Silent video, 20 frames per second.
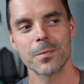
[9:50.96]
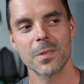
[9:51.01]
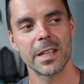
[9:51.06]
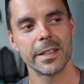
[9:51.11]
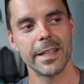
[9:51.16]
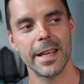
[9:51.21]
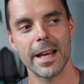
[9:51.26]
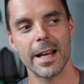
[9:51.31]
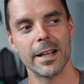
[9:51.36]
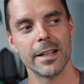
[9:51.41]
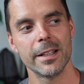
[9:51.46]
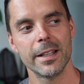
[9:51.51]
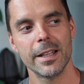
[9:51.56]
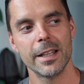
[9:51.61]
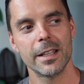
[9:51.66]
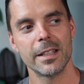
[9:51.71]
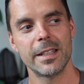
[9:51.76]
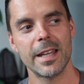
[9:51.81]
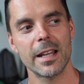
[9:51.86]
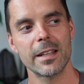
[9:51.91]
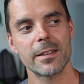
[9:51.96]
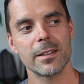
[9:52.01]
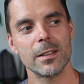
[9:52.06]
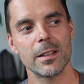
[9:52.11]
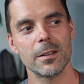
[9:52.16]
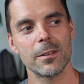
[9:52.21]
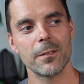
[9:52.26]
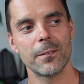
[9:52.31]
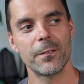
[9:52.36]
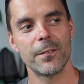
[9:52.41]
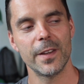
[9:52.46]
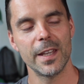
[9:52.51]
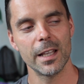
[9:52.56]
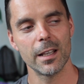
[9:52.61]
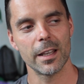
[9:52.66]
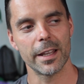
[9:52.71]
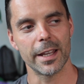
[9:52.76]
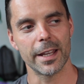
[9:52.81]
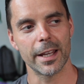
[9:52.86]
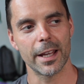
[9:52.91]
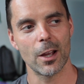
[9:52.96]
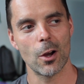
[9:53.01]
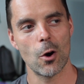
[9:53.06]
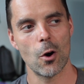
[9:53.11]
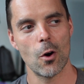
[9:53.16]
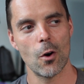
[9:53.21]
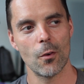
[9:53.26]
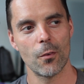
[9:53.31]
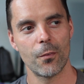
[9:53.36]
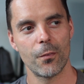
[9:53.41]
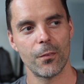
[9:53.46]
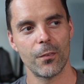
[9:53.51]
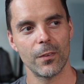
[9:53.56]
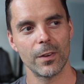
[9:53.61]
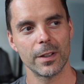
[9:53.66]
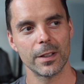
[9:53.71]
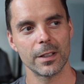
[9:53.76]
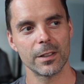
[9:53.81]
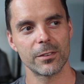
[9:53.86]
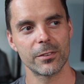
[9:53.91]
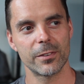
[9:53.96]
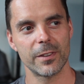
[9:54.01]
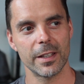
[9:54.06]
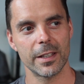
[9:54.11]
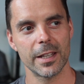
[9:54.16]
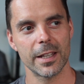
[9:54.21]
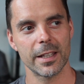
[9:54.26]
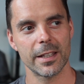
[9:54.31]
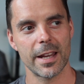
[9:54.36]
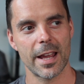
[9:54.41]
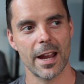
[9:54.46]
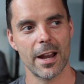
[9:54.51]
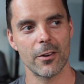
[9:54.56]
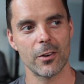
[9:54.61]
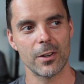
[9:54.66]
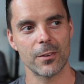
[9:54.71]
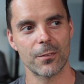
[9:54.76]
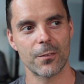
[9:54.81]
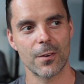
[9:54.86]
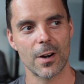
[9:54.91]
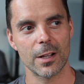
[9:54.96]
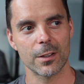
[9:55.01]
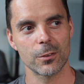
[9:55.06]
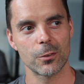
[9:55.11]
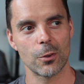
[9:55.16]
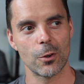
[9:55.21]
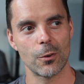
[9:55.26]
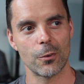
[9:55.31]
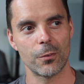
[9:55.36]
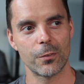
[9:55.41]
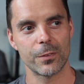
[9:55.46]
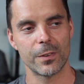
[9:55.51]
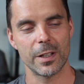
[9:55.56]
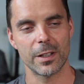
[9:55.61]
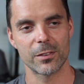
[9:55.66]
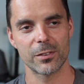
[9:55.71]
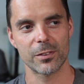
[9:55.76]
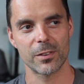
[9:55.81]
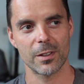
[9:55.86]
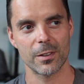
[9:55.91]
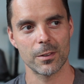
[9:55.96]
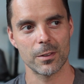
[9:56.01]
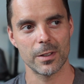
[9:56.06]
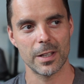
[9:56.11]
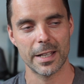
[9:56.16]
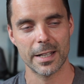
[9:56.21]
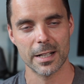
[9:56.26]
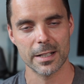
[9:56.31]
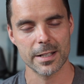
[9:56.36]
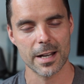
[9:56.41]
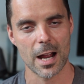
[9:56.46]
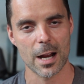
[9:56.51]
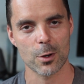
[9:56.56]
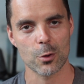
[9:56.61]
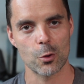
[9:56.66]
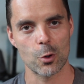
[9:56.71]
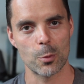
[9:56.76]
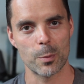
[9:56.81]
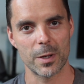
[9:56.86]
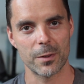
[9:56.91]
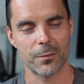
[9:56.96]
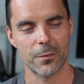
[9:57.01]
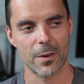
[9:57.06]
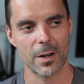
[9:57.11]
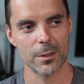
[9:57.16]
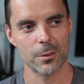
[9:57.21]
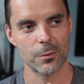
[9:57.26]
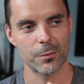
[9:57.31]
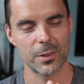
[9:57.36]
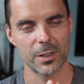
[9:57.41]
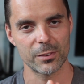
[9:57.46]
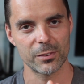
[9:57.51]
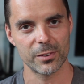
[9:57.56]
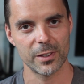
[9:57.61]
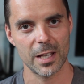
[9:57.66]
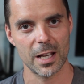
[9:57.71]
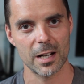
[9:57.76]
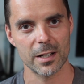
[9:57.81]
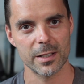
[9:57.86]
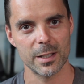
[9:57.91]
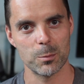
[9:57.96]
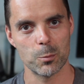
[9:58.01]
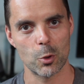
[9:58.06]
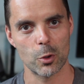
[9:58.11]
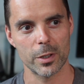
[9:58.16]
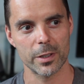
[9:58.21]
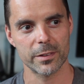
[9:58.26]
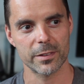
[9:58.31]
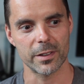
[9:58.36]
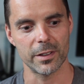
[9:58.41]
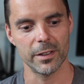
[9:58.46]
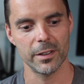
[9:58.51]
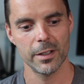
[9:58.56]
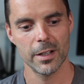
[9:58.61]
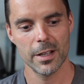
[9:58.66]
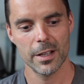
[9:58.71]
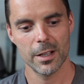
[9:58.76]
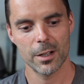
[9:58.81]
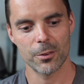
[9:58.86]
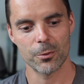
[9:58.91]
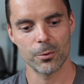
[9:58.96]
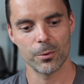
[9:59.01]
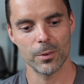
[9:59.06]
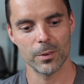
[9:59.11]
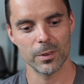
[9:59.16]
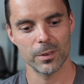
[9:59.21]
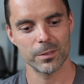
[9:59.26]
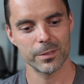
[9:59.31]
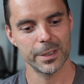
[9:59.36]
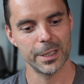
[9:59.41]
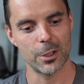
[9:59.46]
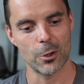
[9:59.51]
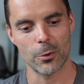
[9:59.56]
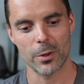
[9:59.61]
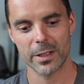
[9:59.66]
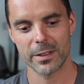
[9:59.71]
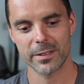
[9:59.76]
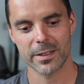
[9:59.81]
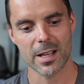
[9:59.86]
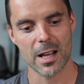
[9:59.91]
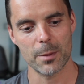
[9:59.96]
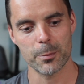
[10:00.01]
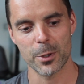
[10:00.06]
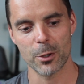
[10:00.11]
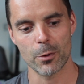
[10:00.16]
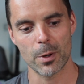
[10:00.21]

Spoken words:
Yeah, that feeling of sitting there in front of this, in a dark room in front of the CRT monitor, you know, it can be